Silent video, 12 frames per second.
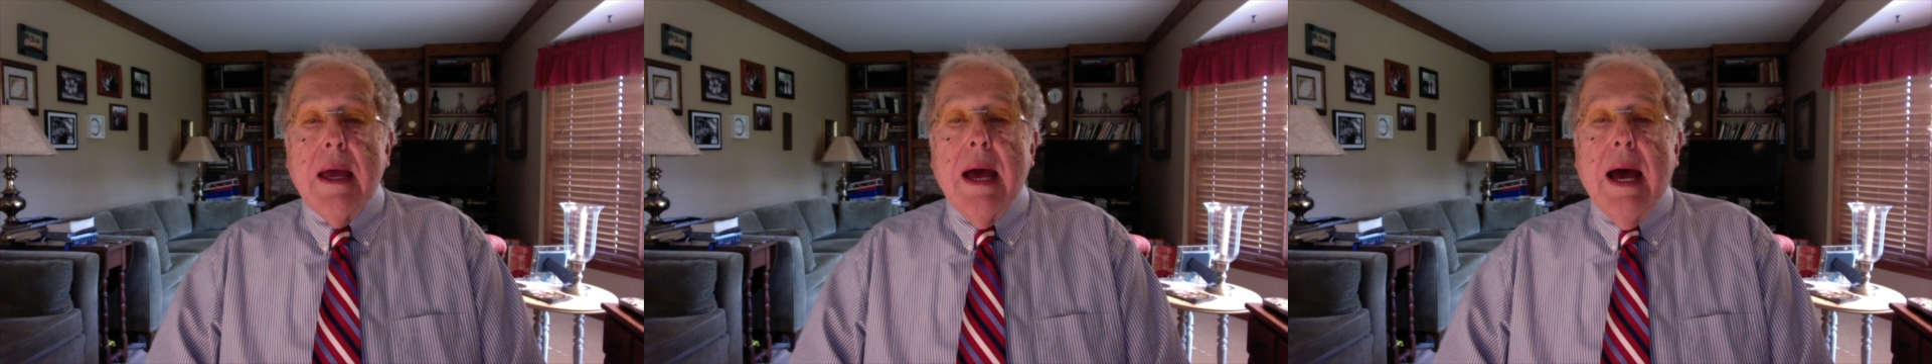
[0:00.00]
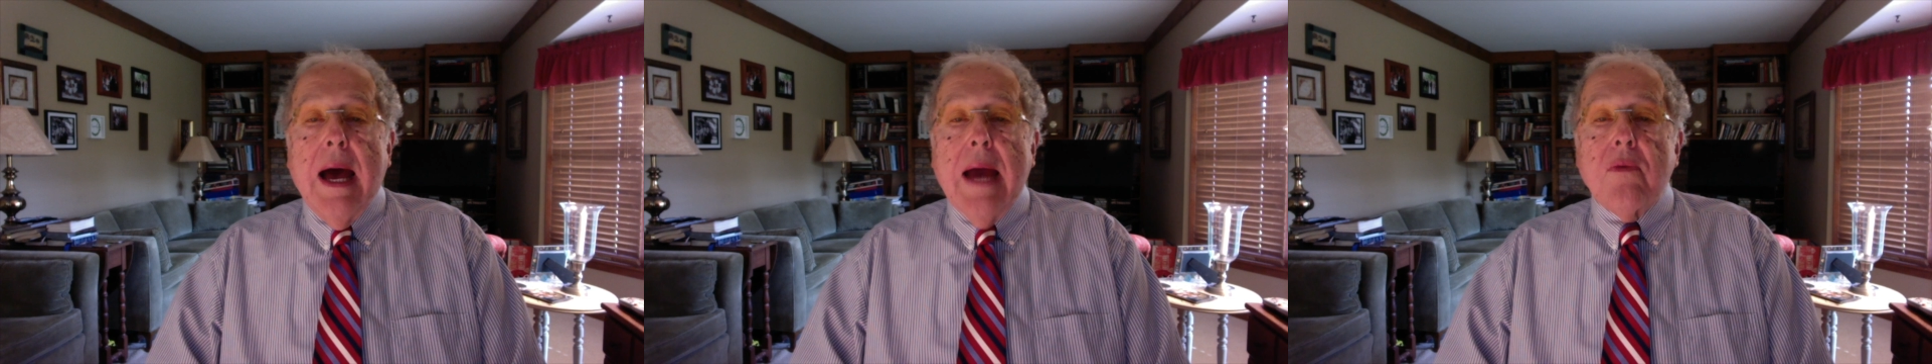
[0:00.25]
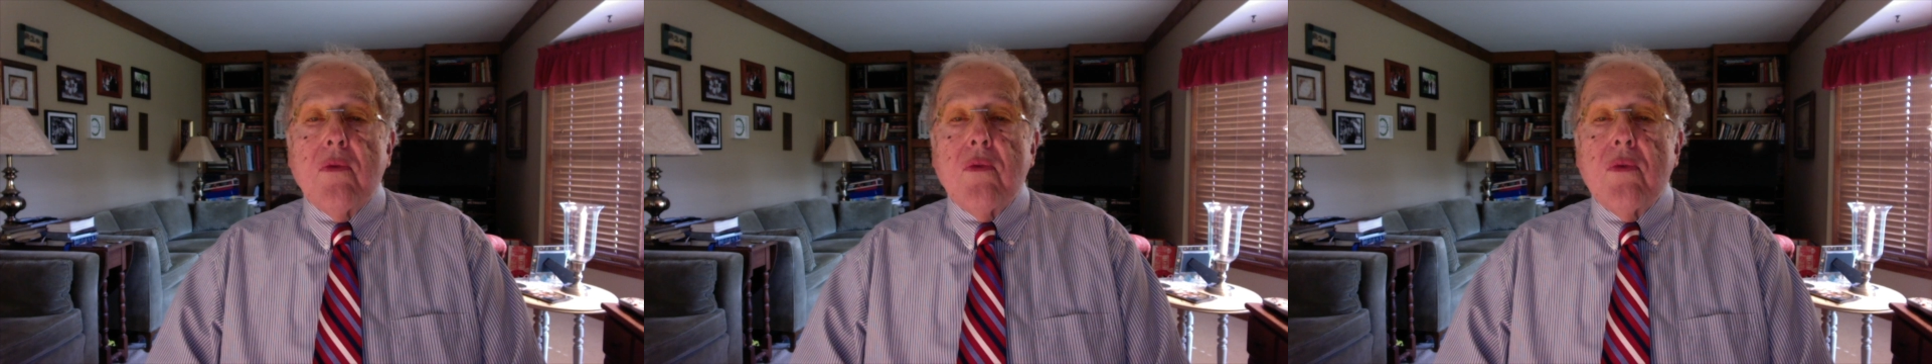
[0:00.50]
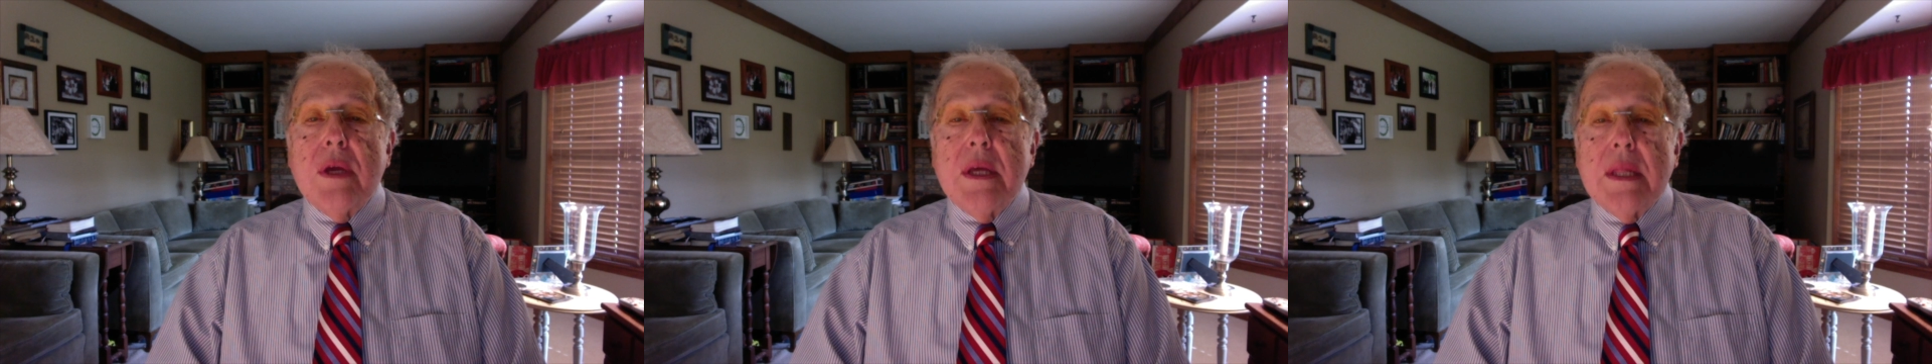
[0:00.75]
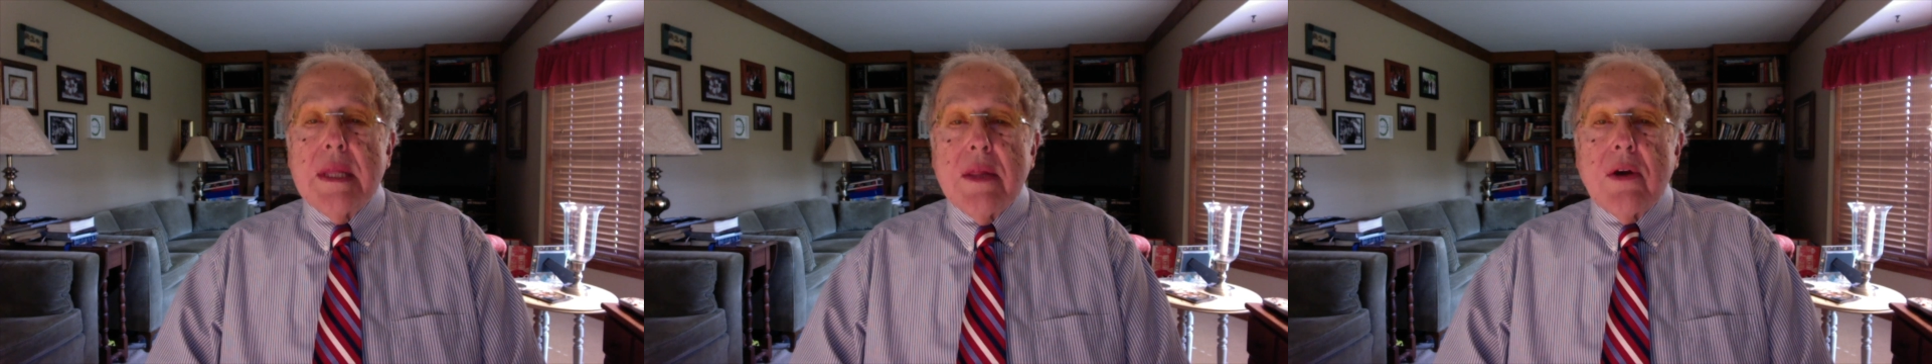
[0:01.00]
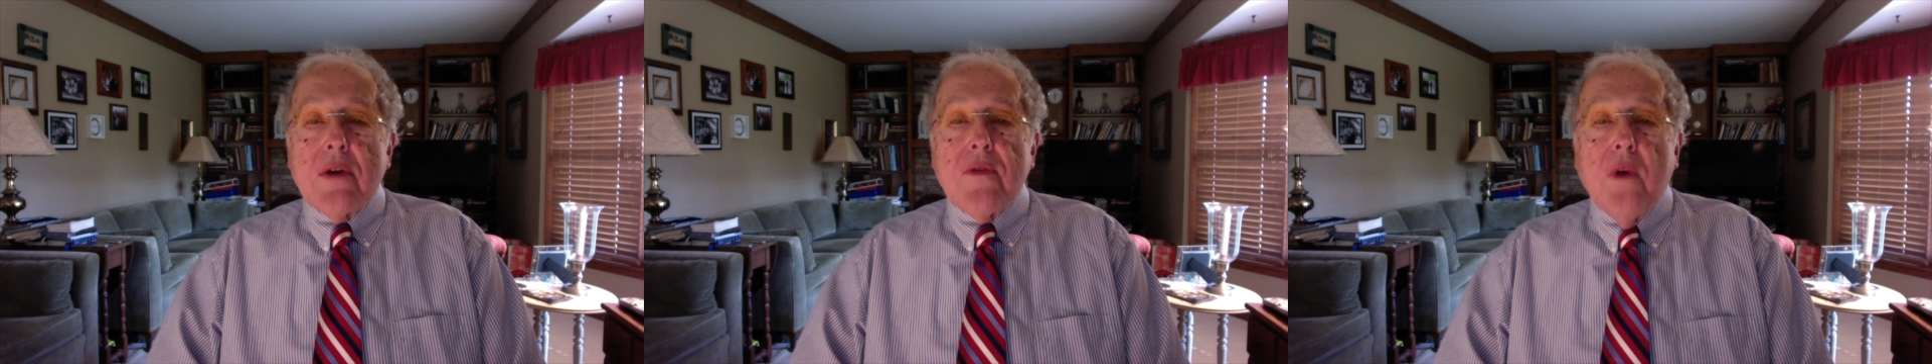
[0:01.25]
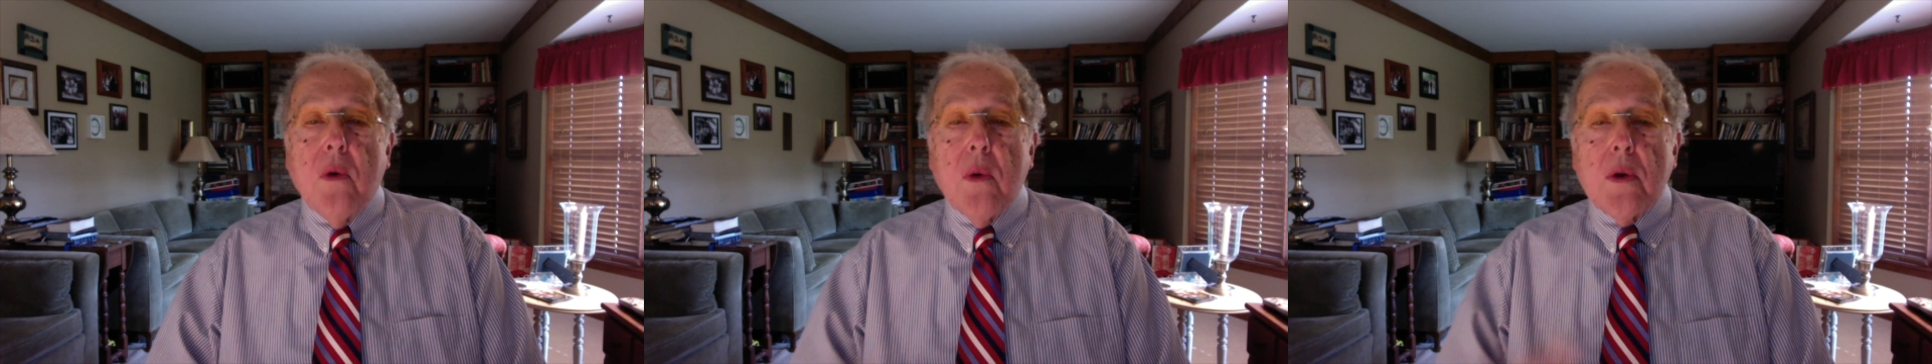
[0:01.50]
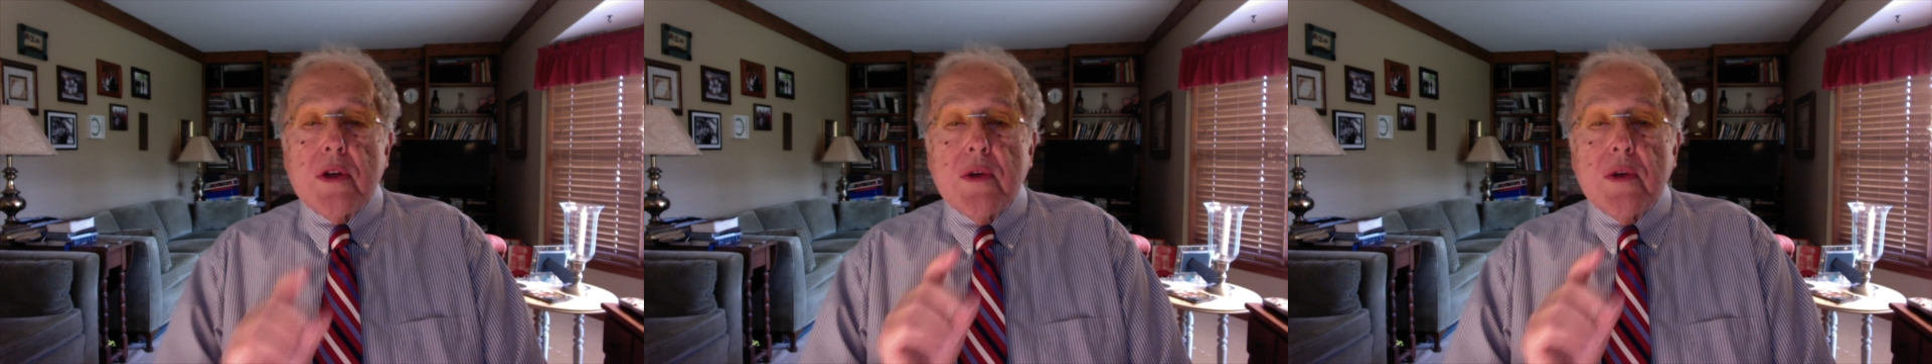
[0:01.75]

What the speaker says: I really look forward